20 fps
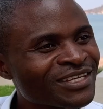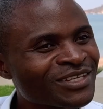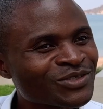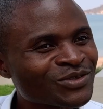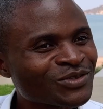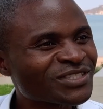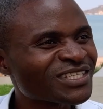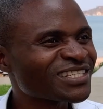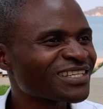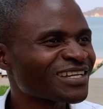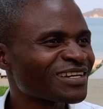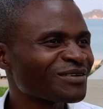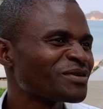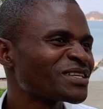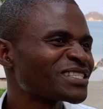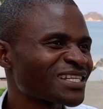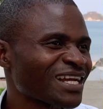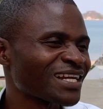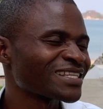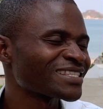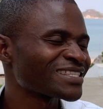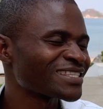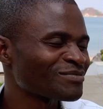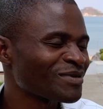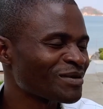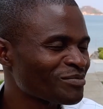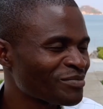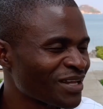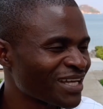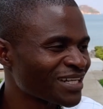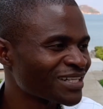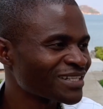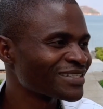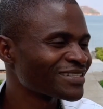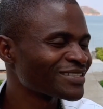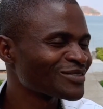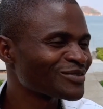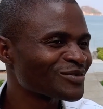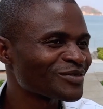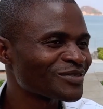So surgery basically is in my blood.
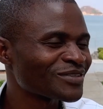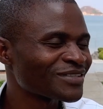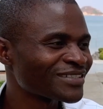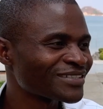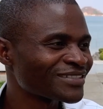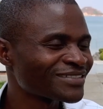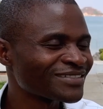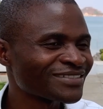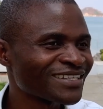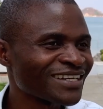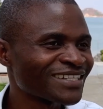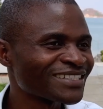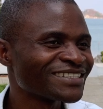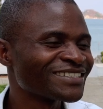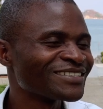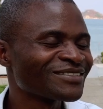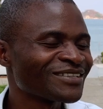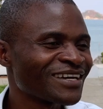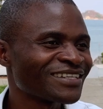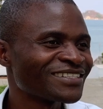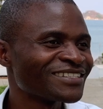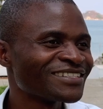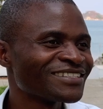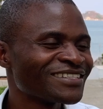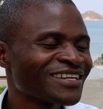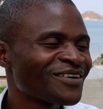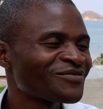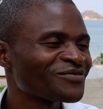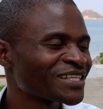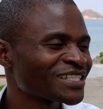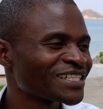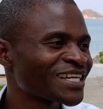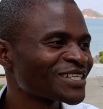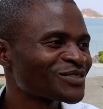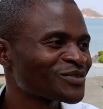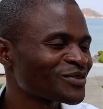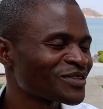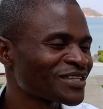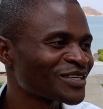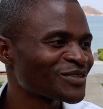So I didn't have a chance
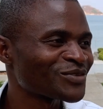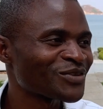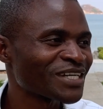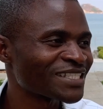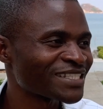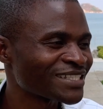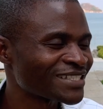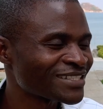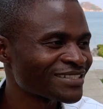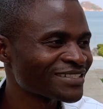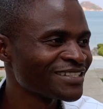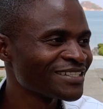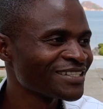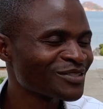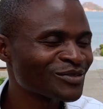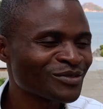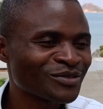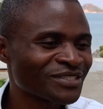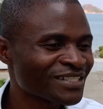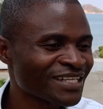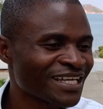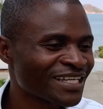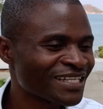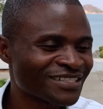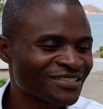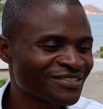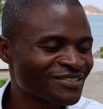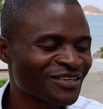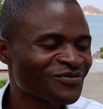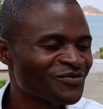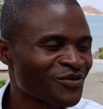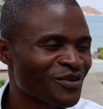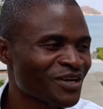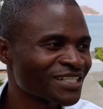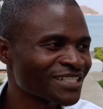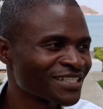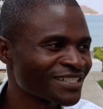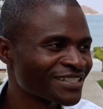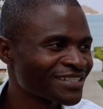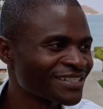to think twice. It was like
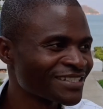straightforward.